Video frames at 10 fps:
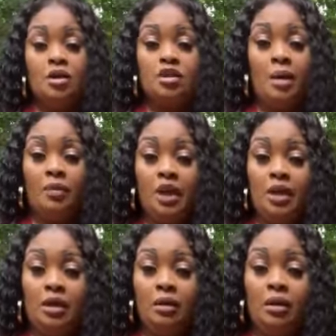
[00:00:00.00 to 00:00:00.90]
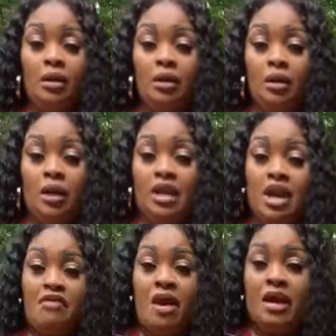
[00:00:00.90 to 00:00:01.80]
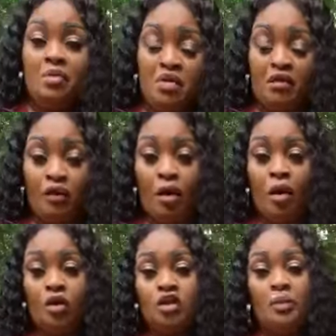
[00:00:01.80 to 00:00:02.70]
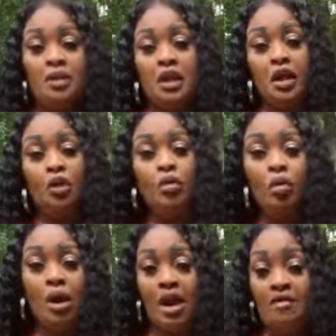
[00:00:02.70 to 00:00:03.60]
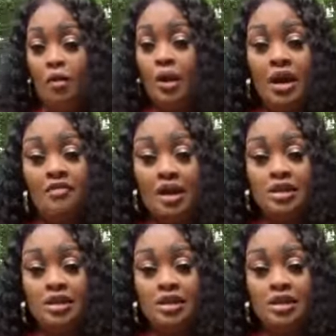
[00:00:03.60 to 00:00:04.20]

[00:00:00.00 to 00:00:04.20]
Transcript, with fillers: something they never eat before or something they don't know, whatever, whatever,